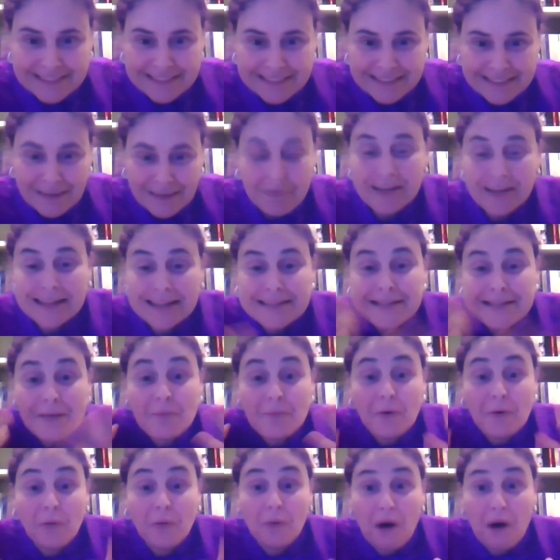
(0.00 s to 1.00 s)
I mean, that's
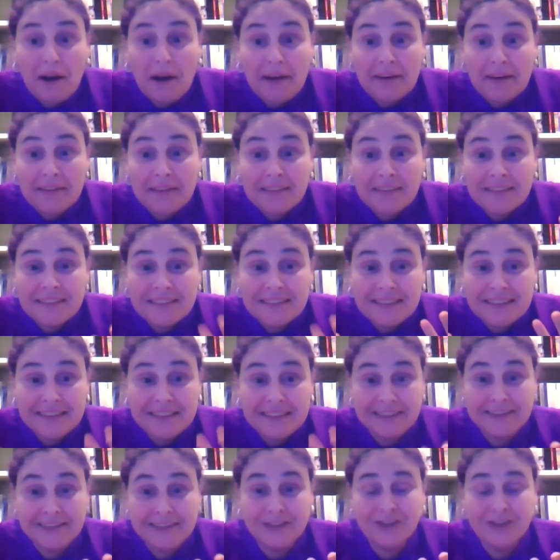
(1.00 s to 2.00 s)
number one, you
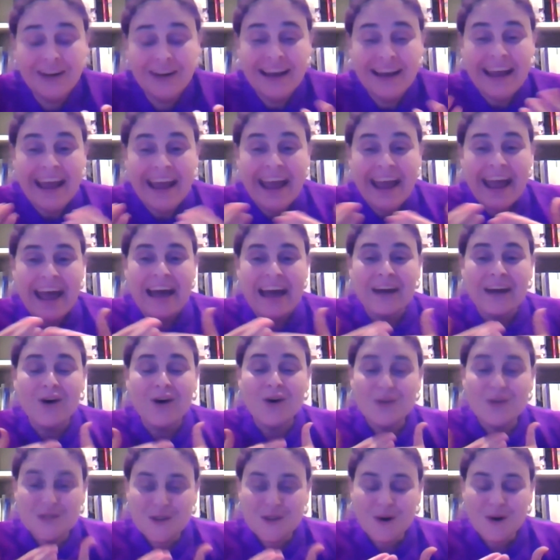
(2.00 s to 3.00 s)
know? And
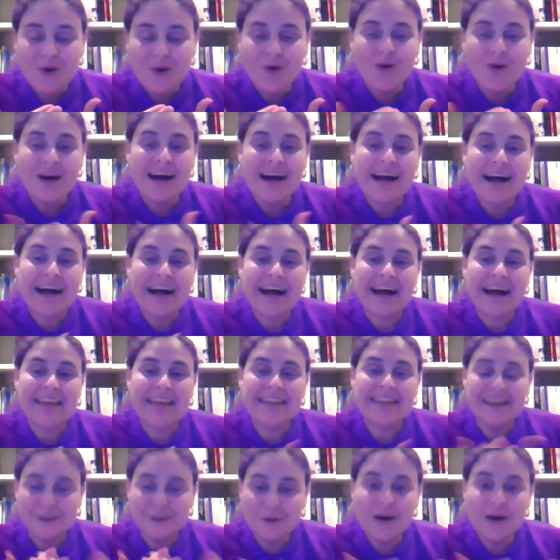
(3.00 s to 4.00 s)
also, I
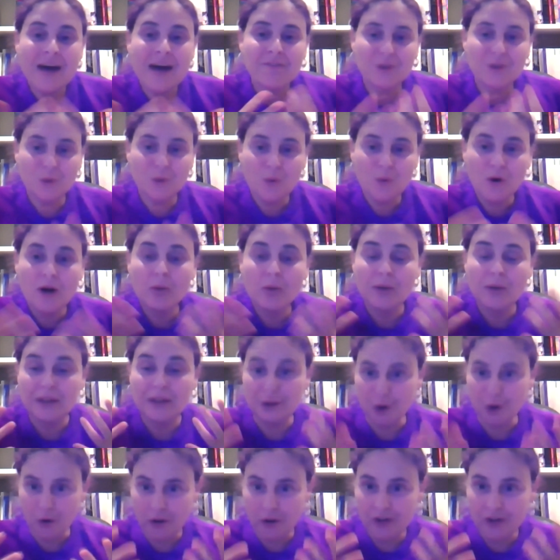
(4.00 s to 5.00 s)
think you have to work with
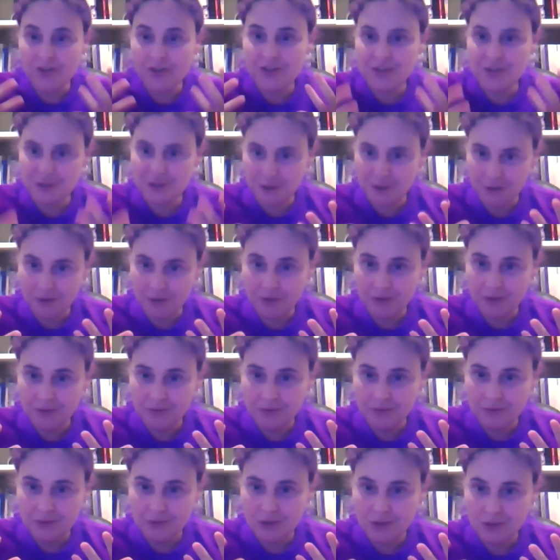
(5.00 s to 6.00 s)
lawyers too,
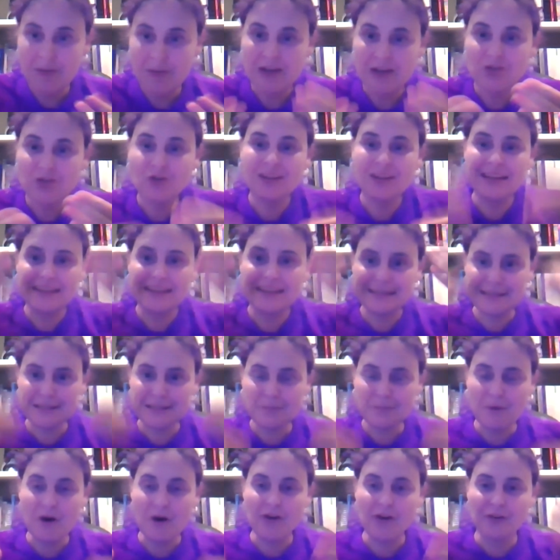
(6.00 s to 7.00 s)
to make sure that this is
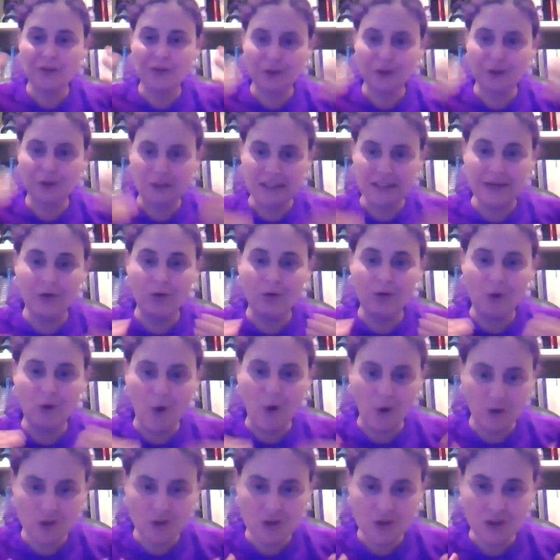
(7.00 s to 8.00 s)
part of their legal
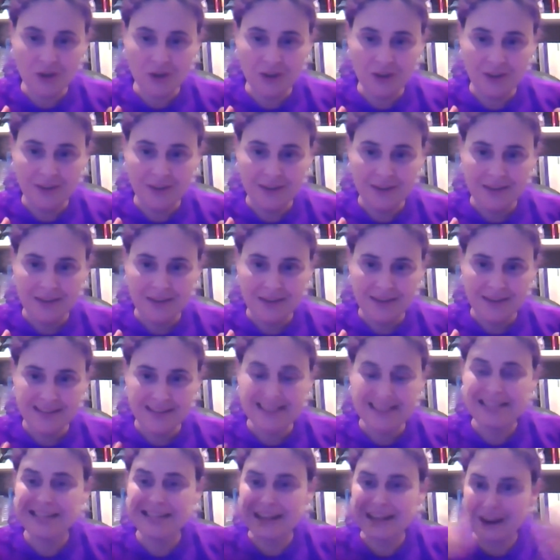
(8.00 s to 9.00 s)
culture,
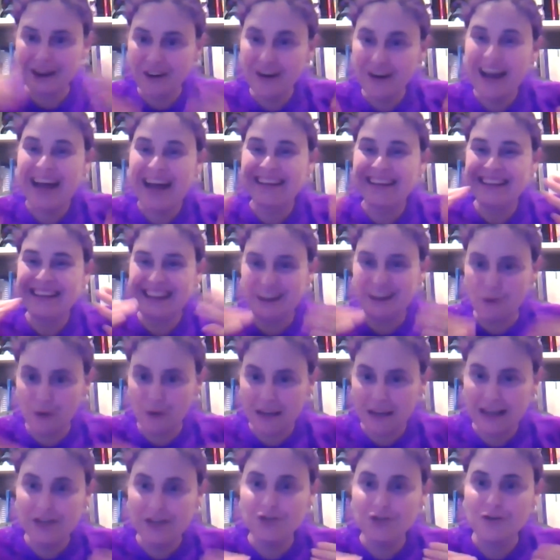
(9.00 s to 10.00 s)
since they're at the
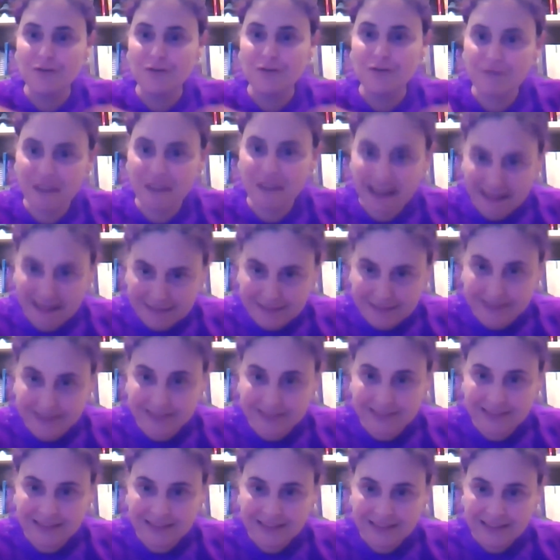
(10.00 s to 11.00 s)
education phase.
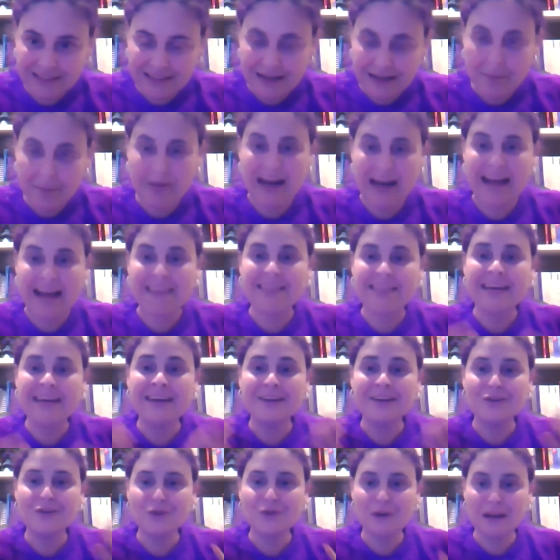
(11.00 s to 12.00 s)
I mean, I think
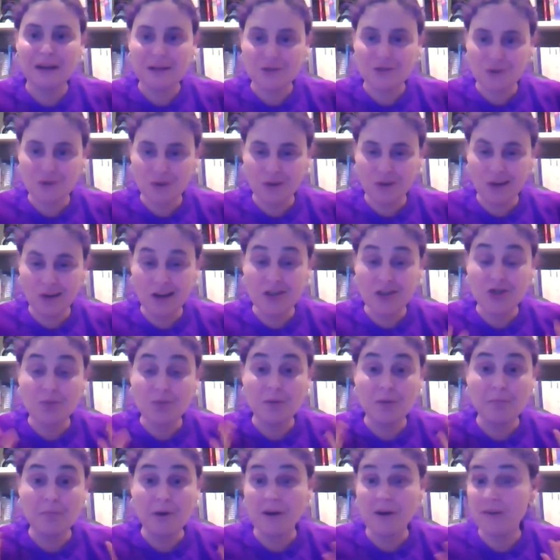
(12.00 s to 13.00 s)
international law should
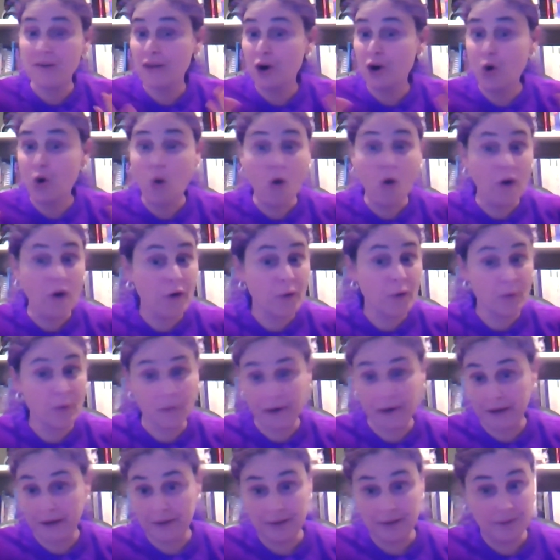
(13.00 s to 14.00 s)
be part of the core
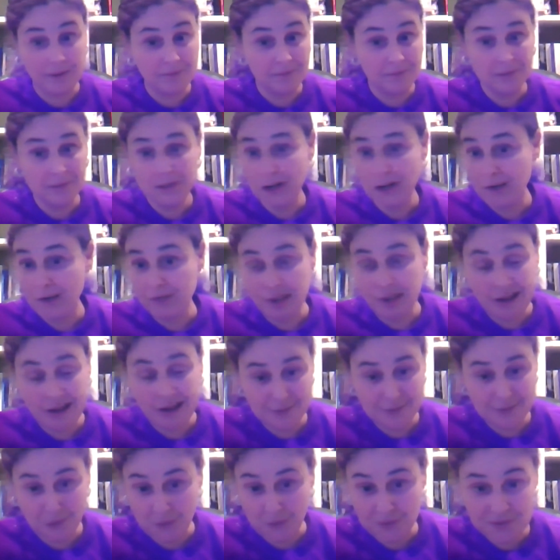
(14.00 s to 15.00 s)
curriculum of law
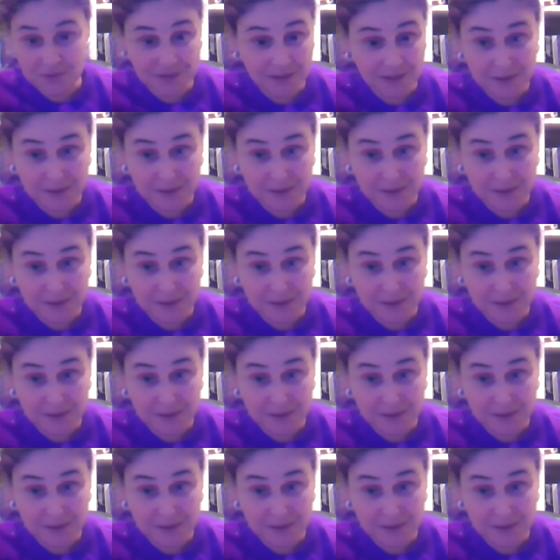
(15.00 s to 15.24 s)
schools.